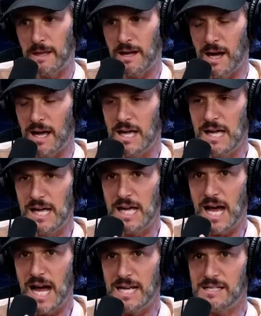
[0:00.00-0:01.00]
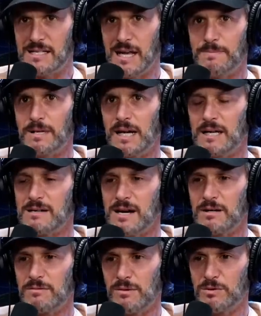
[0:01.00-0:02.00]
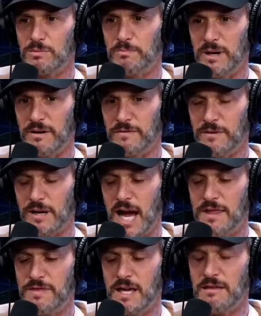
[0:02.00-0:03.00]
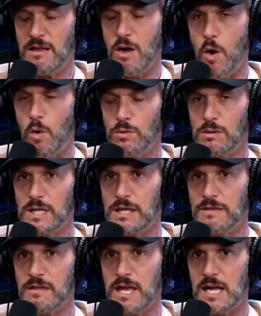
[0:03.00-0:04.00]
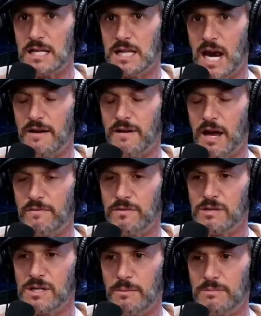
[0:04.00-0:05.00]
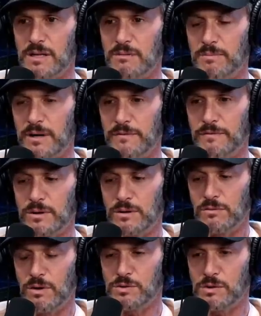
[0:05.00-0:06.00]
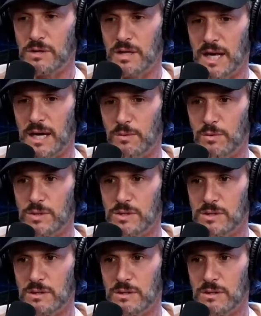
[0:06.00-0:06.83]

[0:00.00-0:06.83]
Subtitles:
Yeah, I stepped on a cockroach barefoot. I think the only thing that I've ever stepped in barefoot grosser than that was